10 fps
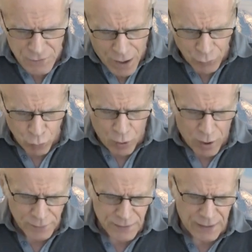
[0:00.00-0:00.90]
not
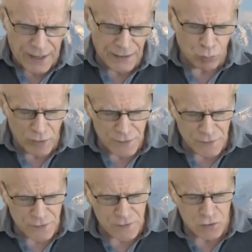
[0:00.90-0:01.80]
wrong to hate what
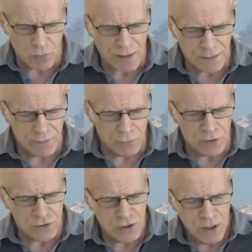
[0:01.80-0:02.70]
is destructive,
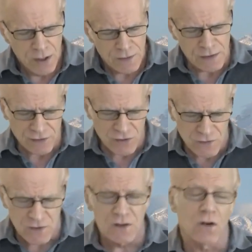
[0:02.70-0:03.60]
such
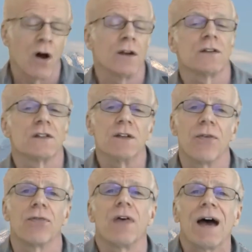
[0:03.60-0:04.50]
as dishonesty,
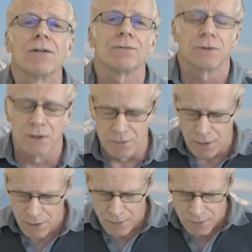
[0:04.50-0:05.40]
theft, and